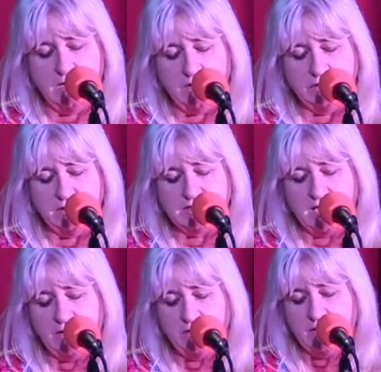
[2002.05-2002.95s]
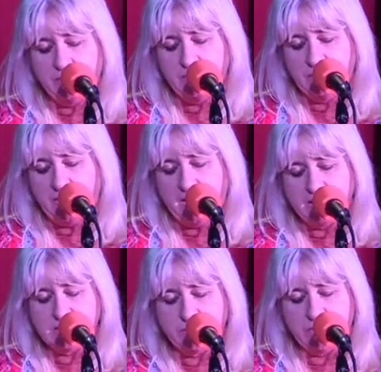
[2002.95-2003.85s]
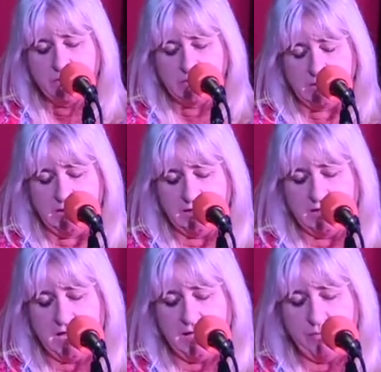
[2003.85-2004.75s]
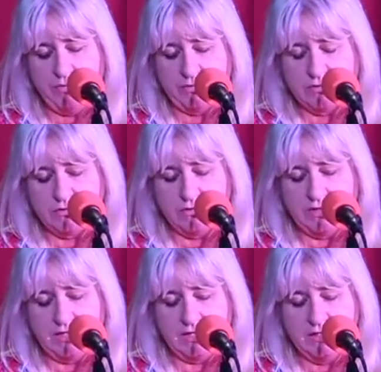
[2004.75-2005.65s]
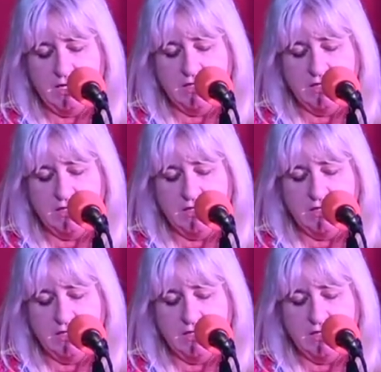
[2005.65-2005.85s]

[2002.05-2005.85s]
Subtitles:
only tearing up your passport in an airport toilet,